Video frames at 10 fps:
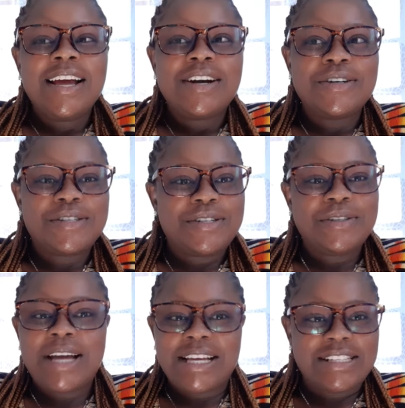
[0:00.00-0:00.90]
Because
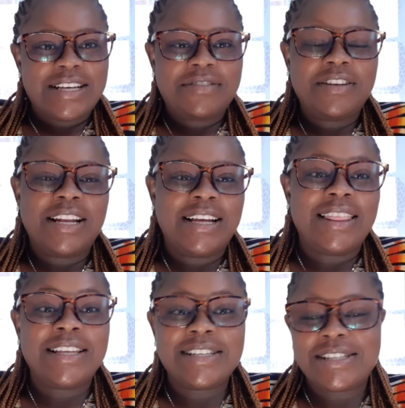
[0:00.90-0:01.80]
you guys, I feel
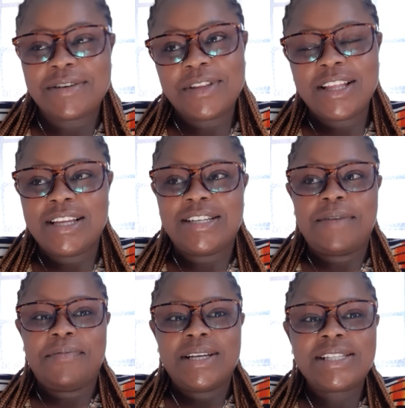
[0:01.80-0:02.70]
like this is something that
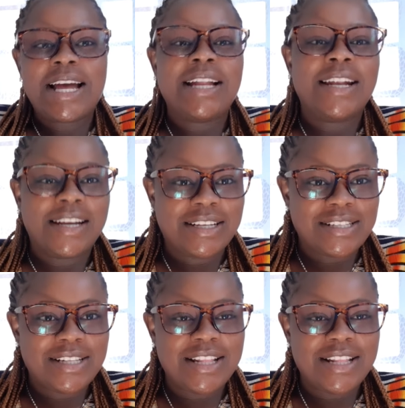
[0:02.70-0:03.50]
I must address.